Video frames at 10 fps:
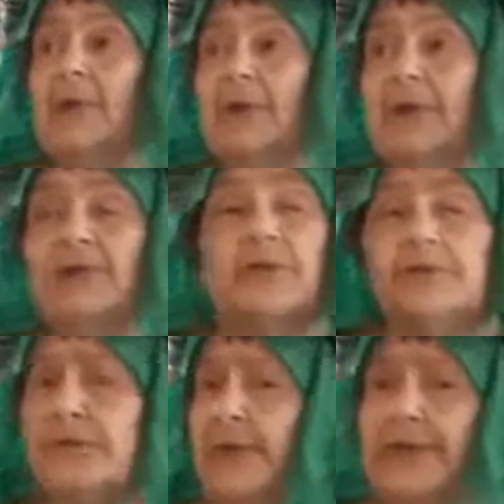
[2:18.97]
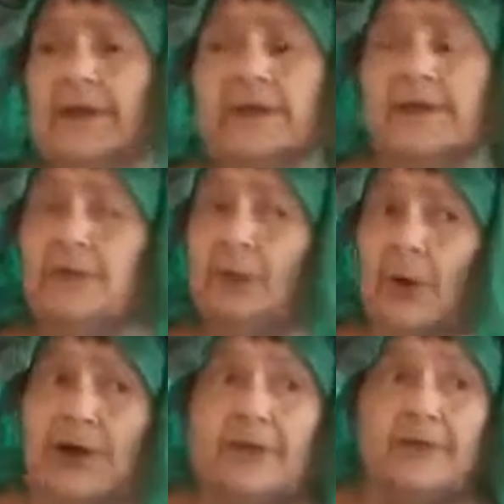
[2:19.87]
But Gertsky doesn't
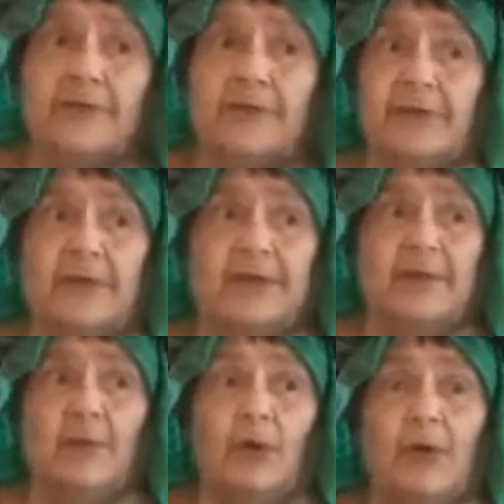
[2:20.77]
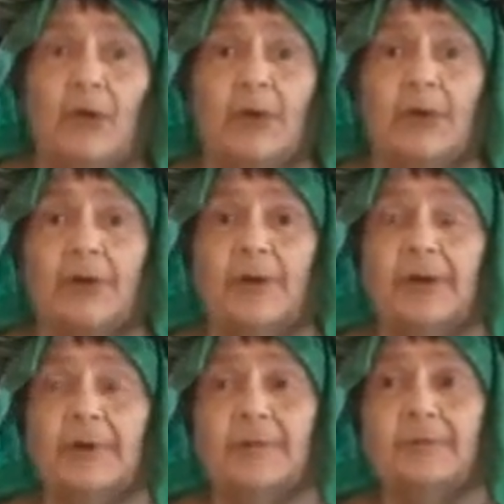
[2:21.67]
want us
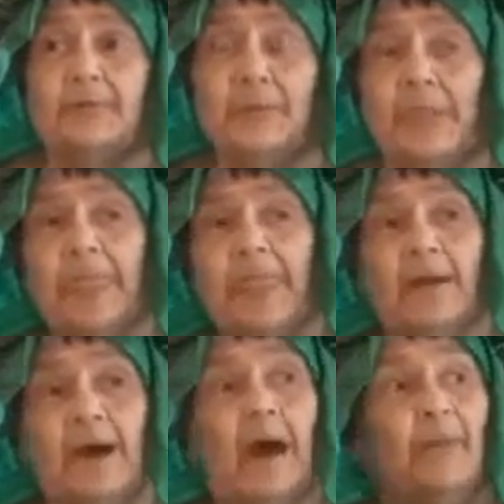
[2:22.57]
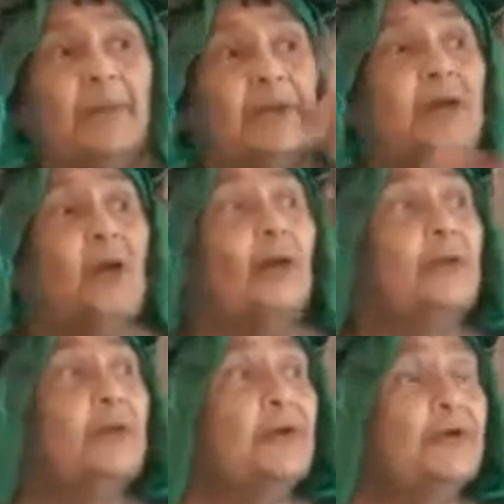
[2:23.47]
anymore. Up in
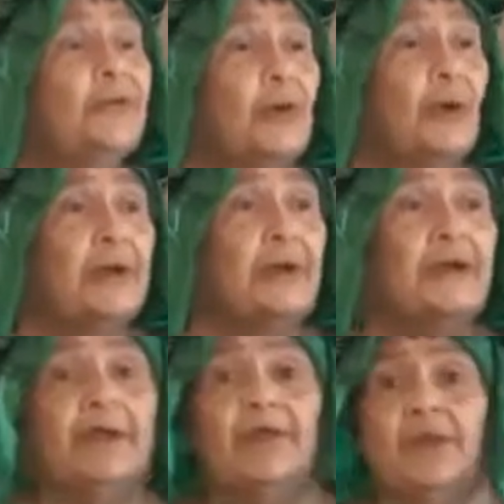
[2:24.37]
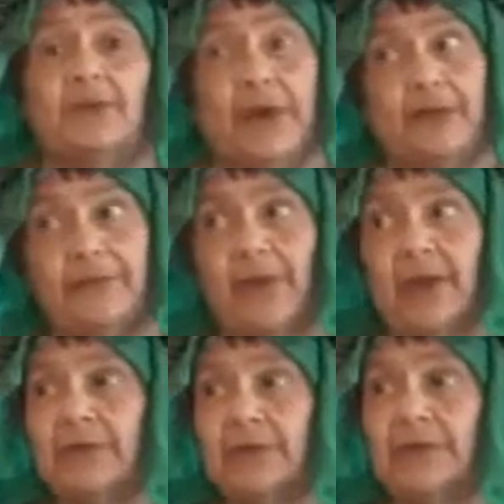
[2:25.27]
cold Nordskogen, the dry
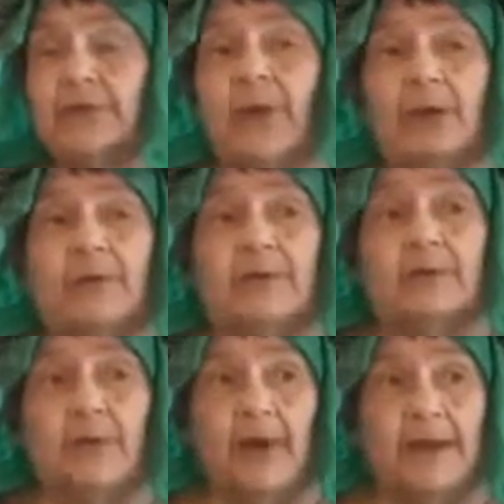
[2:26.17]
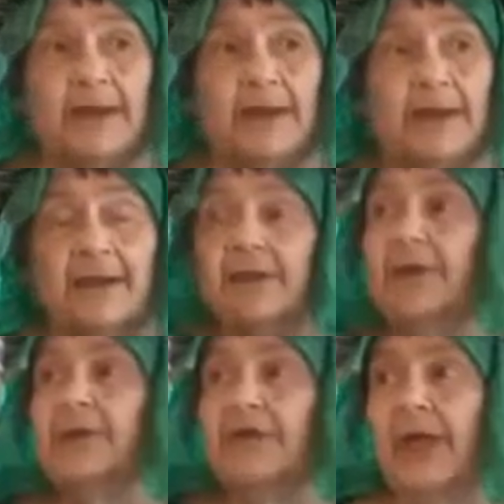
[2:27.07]
ciders found it fine
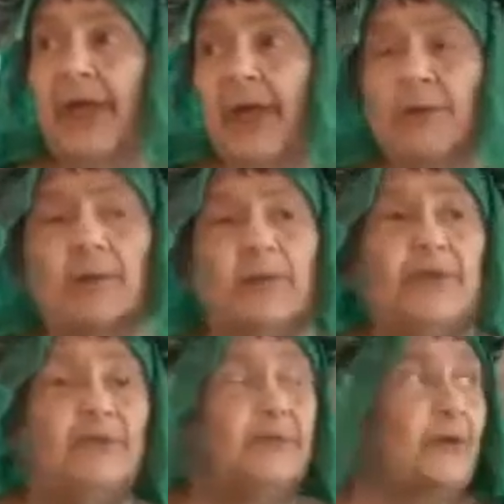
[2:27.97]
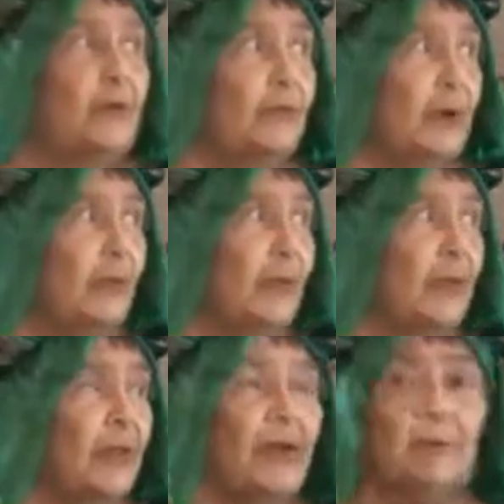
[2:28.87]
to have a feast and a
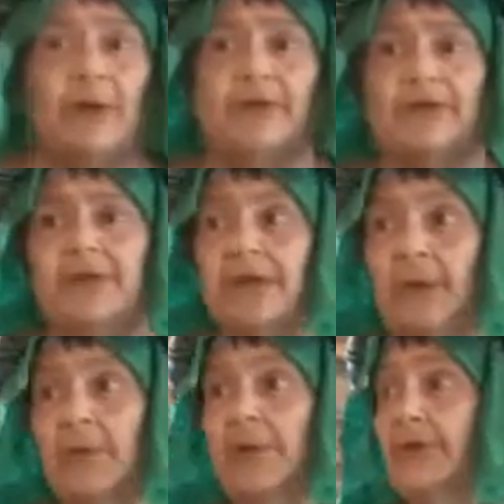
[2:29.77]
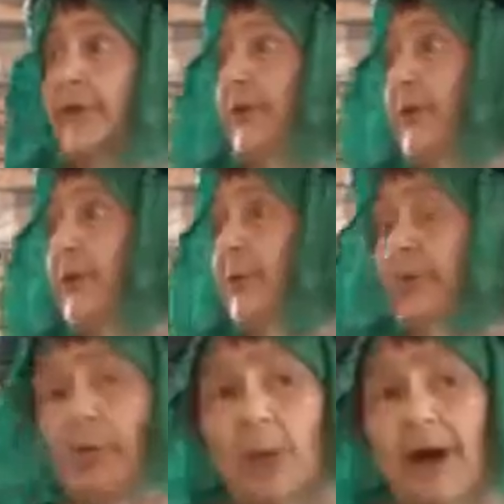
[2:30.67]
revel, but to never
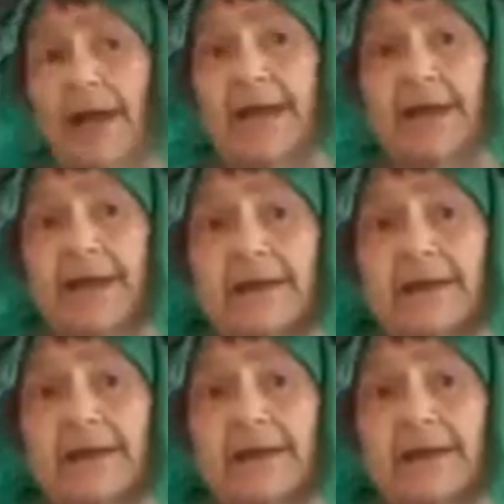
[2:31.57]
serve the wine.